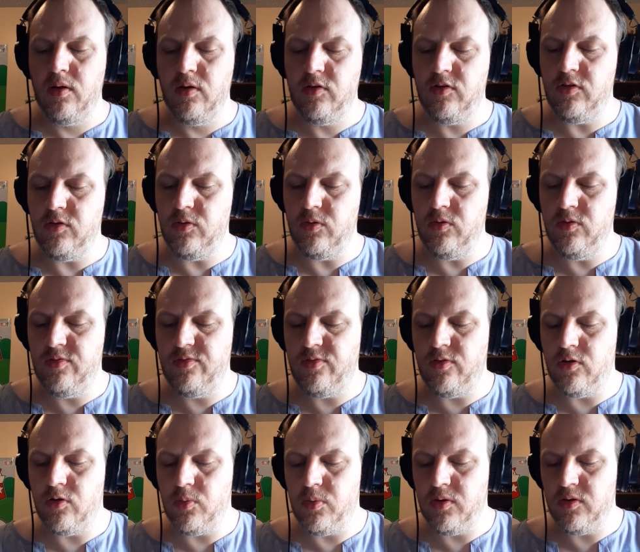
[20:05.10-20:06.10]
2
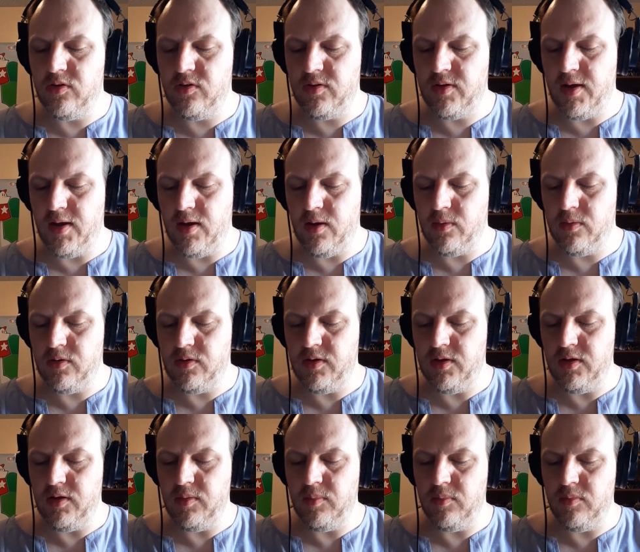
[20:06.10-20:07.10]
forward scout
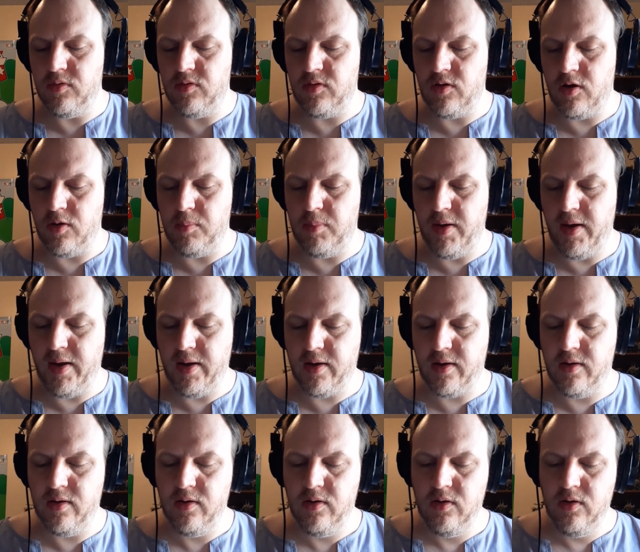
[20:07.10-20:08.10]
teams are back
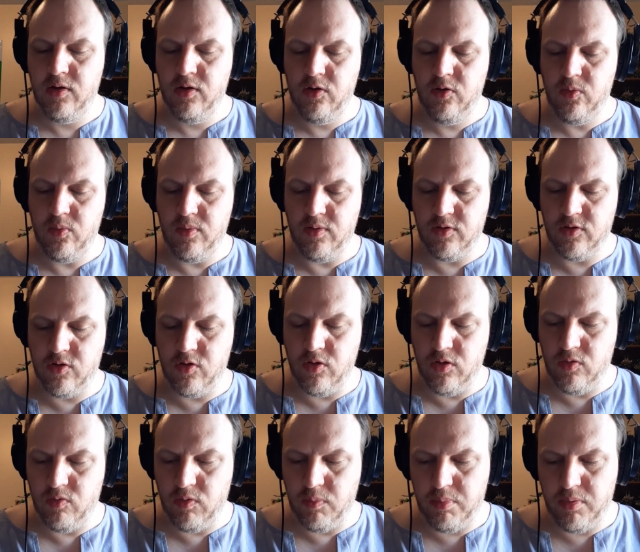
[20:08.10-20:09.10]
with good
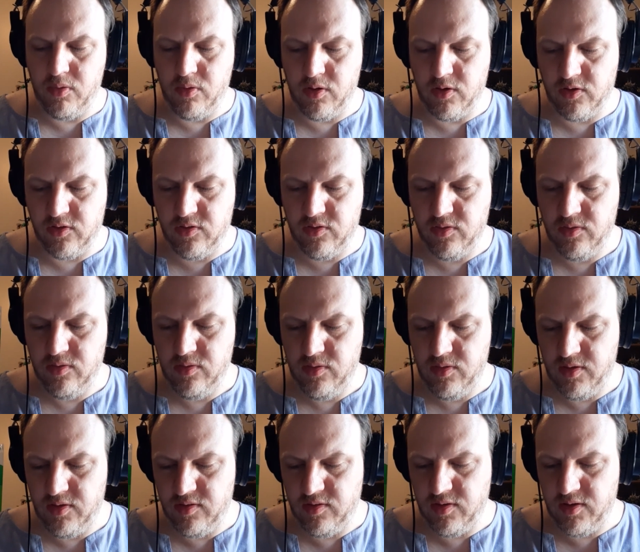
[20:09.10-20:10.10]
reports,
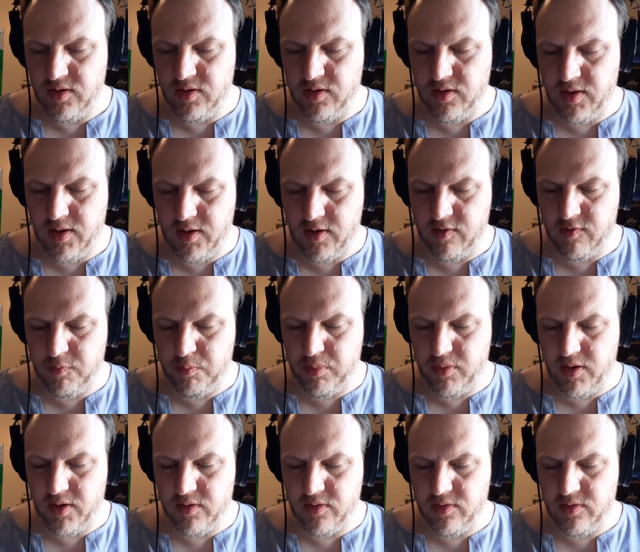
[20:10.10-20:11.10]
he said, out of
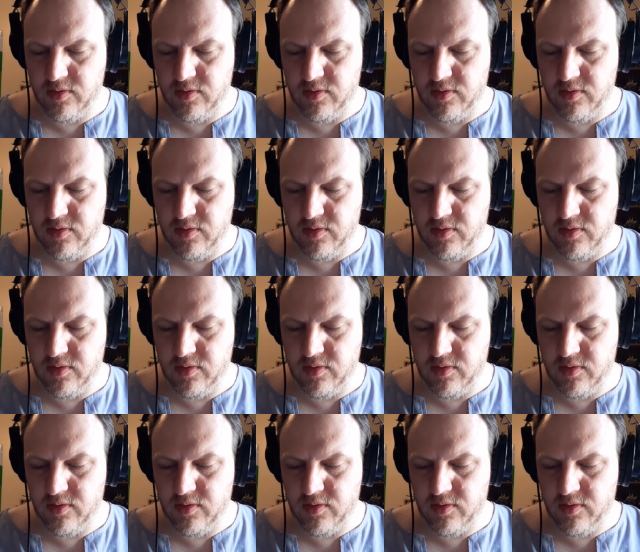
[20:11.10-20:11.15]
breath.